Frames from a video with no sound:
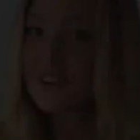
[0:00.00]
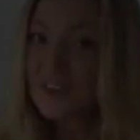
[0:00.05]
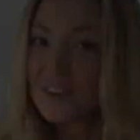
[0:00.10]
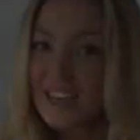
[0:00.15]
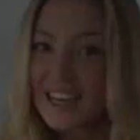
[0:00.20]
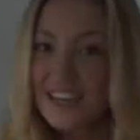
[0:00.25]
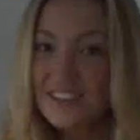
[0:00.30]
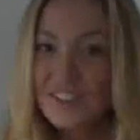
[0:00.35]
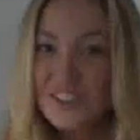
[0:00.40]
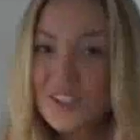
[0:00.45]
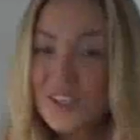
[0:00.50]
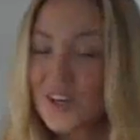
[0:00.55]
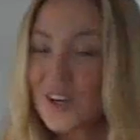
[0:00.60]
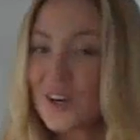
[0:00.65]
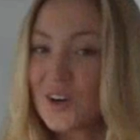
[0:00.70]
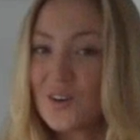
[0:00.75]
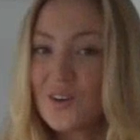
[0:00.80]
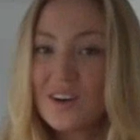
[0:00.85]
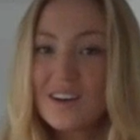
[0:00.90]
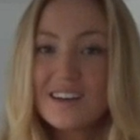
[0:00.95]
a few days
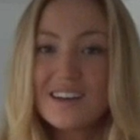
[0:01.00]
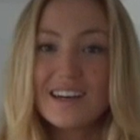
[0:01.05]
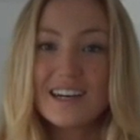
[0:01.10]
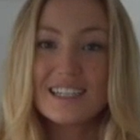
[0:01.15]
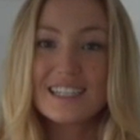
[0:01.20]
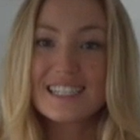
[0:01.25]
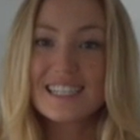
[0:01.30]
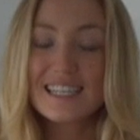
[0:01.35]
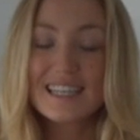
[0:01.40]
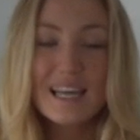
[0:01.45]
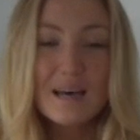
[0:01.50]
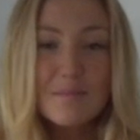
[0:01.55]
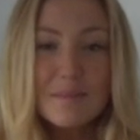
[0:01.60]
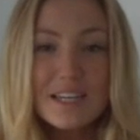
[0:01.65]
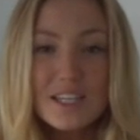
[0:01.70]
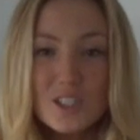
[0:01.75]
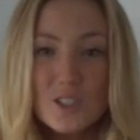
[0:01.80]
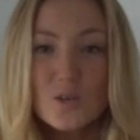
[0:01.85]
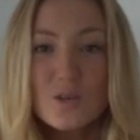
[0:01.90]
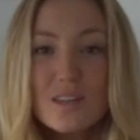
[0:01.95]
ago. I said, let
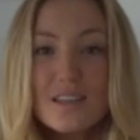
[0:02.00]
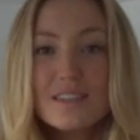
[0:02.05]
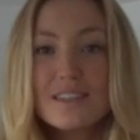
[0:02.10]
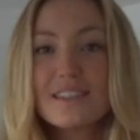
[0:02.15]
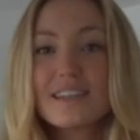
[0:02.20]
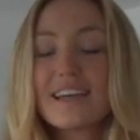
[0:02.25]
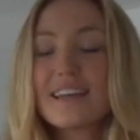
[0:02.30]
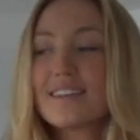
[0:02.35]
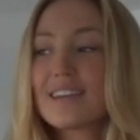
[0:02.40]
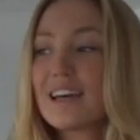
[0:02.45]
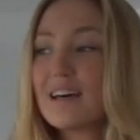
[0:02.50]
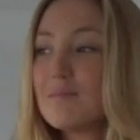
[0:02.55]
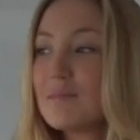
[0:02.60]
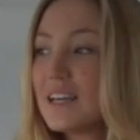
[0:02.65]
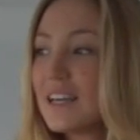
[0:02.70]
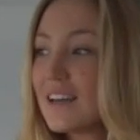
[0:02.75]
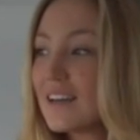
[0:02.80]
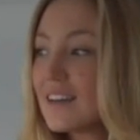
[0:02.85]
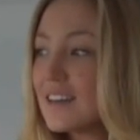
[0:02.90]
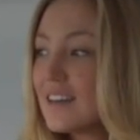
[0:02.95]
me do this again. Let
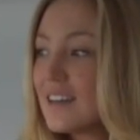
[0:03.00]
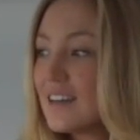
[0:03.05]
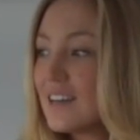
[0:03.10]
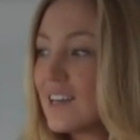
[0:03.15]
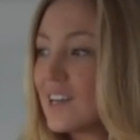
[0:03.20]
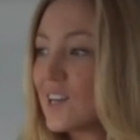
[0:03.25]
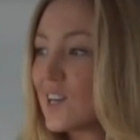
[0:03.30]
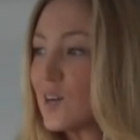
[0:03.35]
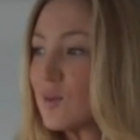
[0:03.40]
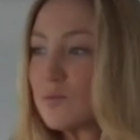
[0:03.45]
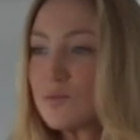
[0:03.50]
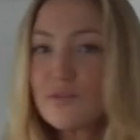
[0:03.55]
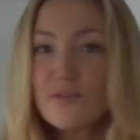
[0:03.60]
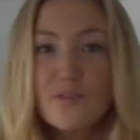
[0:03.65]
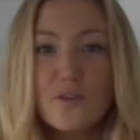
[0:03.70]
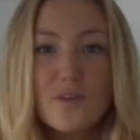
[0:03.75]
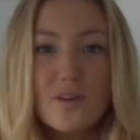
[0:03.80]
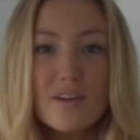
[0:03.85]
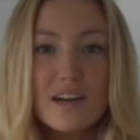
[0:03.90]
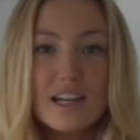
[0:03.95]
me,
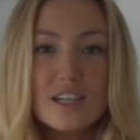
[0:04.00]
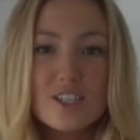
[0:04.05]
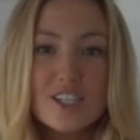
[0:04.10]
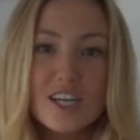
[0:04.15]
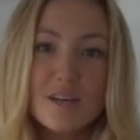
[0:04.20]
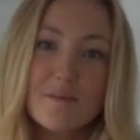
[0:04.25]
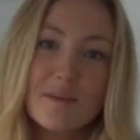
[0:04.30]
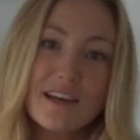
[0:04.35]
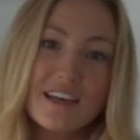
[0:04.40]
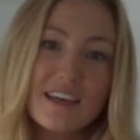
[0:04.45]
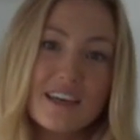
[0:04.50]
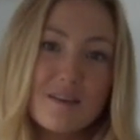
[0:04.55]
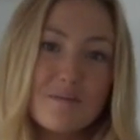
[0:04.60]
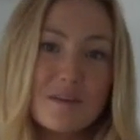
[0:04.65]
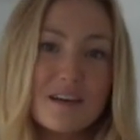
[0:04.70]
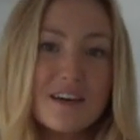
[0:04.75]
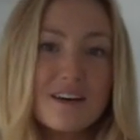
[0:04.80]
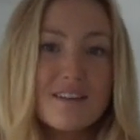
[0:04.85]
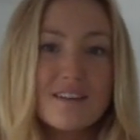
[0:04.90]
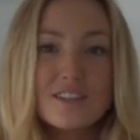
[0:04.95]
before I check my
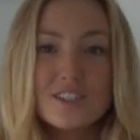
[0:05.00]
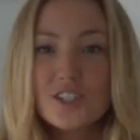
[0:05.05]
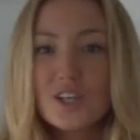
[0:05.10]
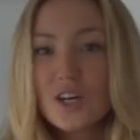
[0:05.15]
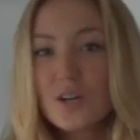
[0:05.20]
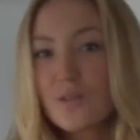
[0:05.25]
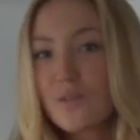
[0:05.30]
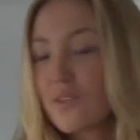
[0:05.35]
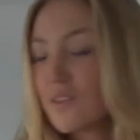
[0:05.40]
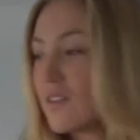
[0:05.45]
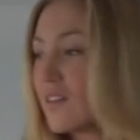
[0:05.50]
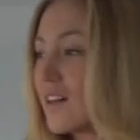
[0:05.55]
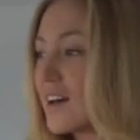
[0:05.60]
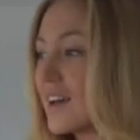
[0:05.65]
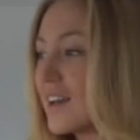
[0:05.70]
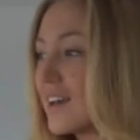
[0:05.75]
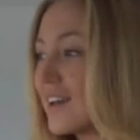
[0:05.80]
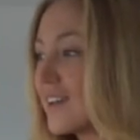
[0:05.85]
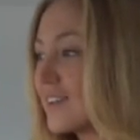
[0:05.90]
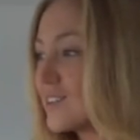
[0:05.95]
email and talk with
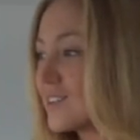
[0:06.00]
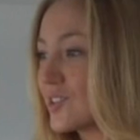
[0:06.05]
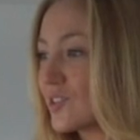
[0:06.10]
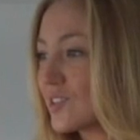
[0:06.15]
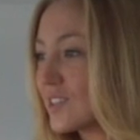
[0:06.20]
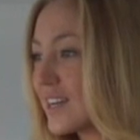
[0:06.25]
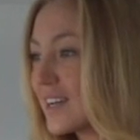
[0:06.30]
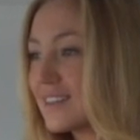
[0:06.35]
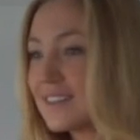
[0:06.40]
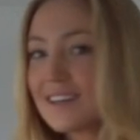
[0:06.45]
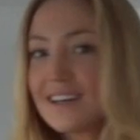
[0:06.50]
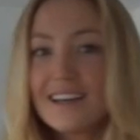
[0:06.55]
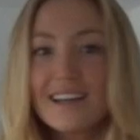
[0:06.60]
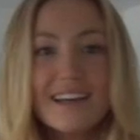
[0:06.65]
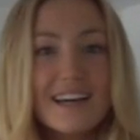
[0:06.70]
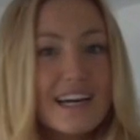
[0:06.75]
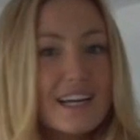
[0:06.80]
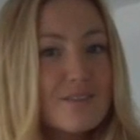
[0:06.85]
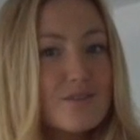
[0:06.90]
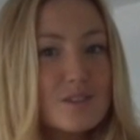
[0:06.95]
clients or tend to
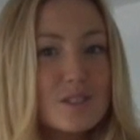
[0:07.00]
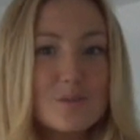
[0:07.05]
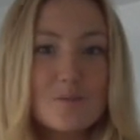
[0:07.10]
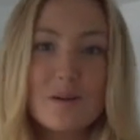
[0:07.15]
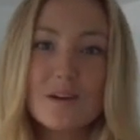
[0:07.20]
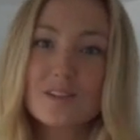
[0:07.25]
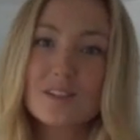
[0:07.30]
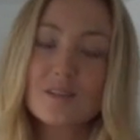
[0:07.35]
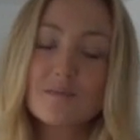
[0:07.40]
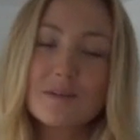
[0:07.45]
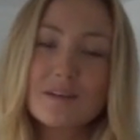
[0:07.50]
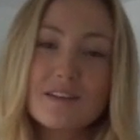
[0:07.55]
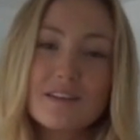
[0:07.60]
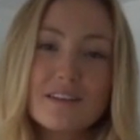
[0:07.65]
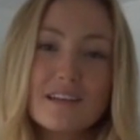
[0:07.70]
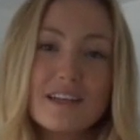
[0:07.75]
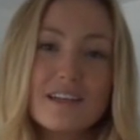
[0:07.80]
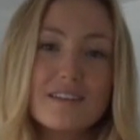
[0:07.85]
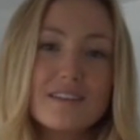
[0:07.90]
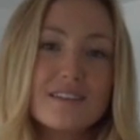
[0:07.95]
any kind of
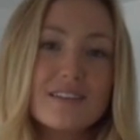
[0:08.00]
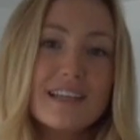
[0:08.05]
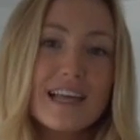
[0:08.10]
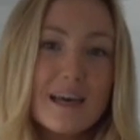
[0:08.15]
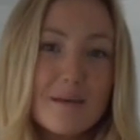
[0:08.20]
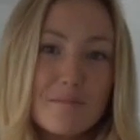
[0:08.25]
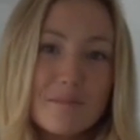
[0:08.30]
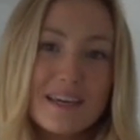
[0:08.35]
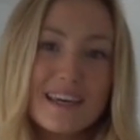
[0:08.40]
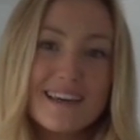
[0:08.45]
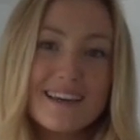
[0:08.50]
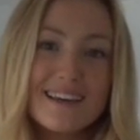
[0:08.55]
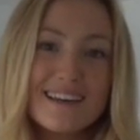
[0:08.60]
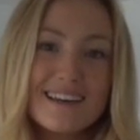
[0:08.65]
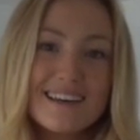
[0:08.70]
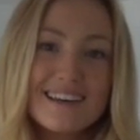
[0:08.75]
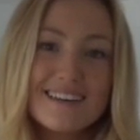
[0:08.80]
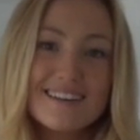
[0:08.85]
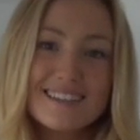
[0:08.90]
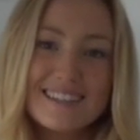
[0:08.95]
responsibilities, let
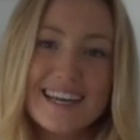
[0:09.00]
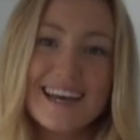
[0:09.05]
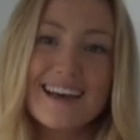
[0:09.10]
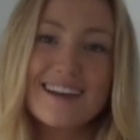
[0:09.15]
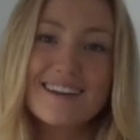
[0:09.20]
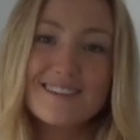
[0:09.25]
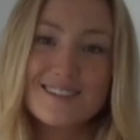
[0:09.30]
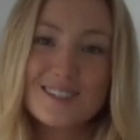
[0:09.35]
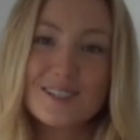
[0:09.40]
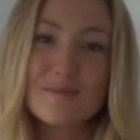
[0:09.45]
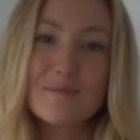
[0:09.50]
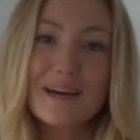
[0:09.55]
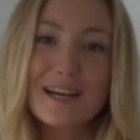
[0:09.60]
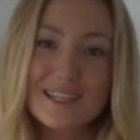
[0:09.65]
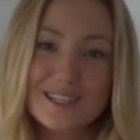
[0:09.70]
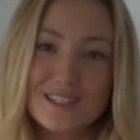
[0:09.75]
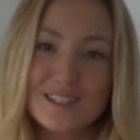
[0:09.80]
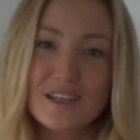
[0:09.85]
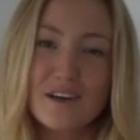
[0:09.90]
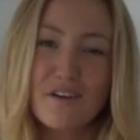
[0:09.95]
me tend to
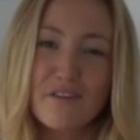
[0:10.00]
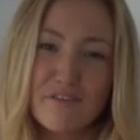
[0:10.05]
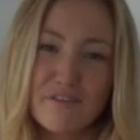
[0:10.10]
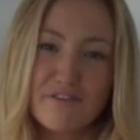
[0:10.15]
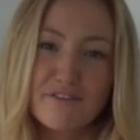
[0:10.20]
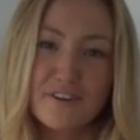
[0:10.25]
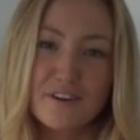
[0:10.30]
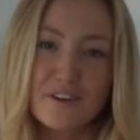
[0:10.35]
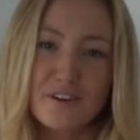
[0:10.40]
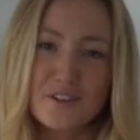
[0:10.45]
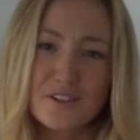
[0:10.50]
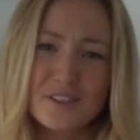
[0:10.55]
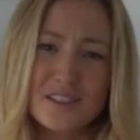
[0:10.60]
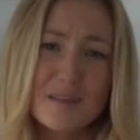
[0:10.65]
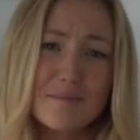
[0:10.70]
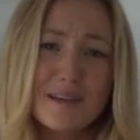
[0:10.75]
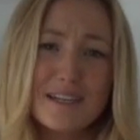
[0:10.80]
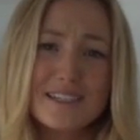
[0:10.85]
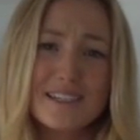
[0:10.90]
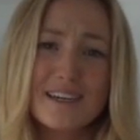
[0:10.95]
myself first.
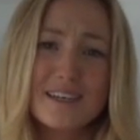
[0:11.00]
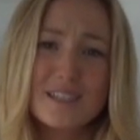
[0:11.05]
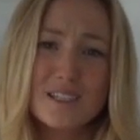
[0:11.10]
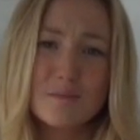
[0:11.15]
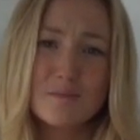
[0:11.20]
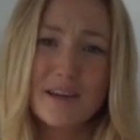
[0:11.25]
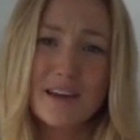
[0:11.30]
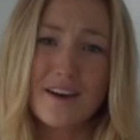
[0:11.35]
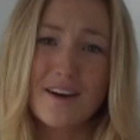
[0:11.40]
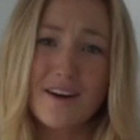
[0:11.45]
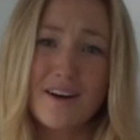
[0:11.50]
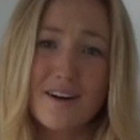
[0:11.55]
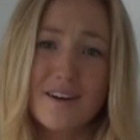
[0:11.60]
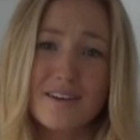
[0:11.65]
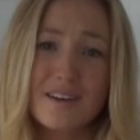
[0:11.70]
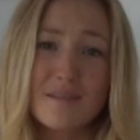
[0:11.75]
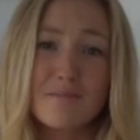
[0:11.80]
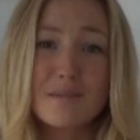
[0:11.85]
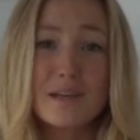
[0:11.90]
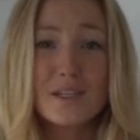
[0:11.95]
Let me tend to my
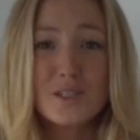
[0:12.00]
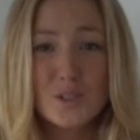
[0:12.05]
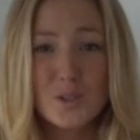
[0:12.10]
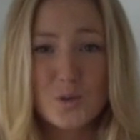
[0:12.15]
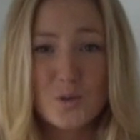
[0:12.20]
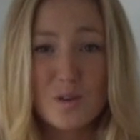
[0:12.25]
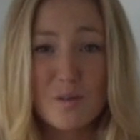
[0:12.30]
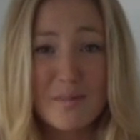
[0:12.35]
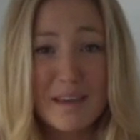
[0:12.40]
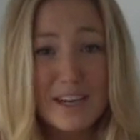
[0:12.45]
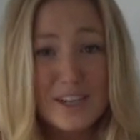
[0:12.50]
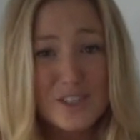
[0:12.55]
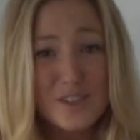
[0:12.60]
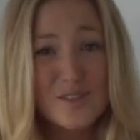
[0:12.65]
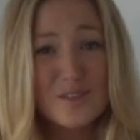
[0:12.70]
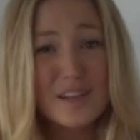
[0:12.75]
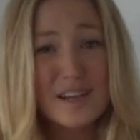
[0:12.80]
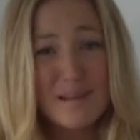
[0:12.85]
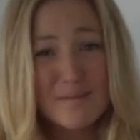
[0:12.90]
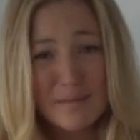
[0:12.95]
heart and my soul and make
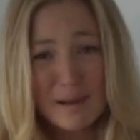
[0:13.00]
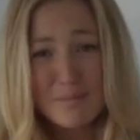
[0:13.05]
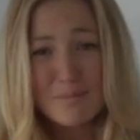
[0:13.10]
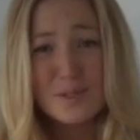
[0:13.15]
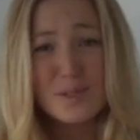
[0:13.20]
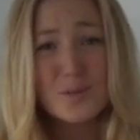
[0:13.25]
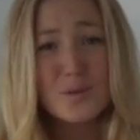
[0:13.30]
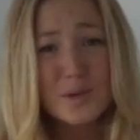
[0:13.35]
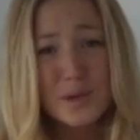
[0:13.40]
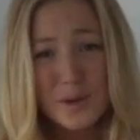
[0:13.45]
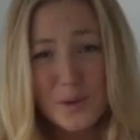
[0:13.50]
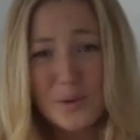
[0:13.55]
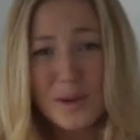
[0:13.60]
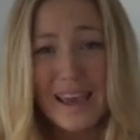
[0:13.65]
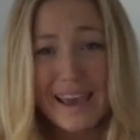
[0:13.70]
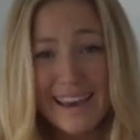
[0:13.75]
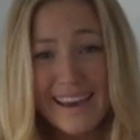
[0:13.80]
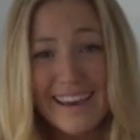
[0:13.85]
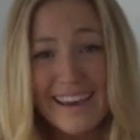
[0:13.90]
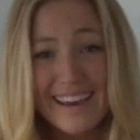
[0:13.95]
sure that I'm doing
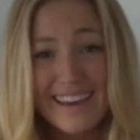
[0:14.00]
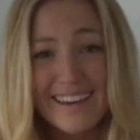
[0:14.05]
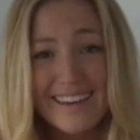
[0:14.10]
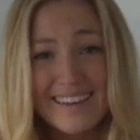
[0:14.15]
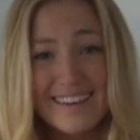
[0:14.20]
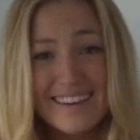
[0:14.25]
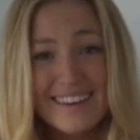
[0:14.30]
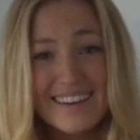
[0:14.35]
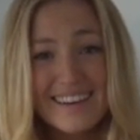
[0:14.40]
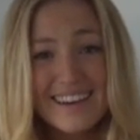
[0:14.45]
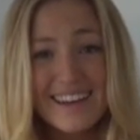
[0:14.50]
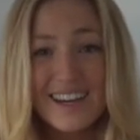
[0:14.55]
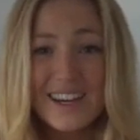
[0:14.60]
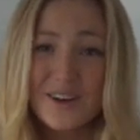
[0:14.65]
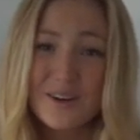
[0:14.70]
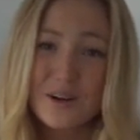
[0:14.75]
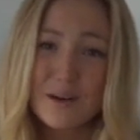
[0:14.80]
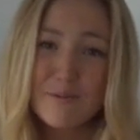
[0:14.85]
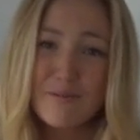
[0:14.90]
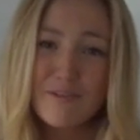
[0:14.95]
okay,
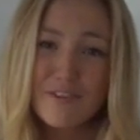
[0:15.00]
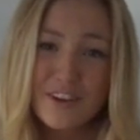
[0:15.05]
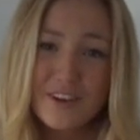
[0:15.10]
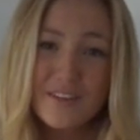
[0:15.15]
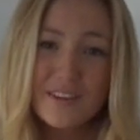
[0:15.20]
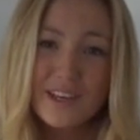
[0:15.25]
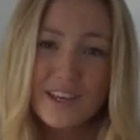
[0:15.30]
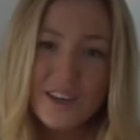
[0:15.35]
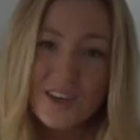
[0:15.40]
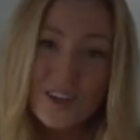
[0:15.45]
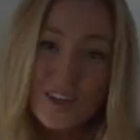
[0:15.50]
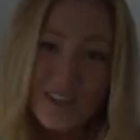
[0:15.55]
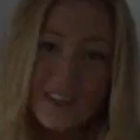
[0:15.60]
and I'm feeling